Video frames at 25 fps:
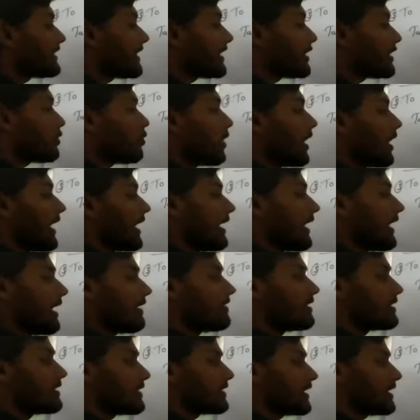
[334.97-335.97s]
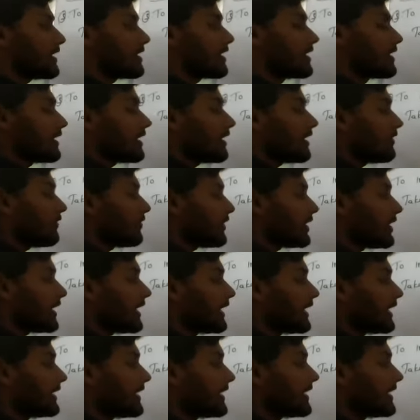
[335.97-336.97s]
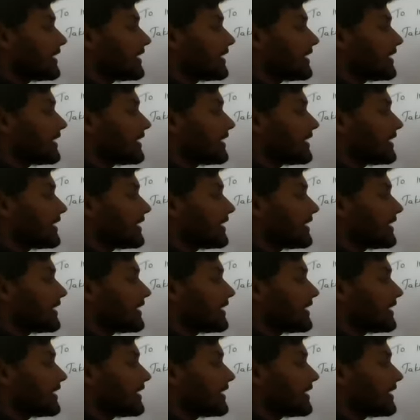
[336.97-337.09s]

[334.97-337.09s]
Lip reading: required, I will say that if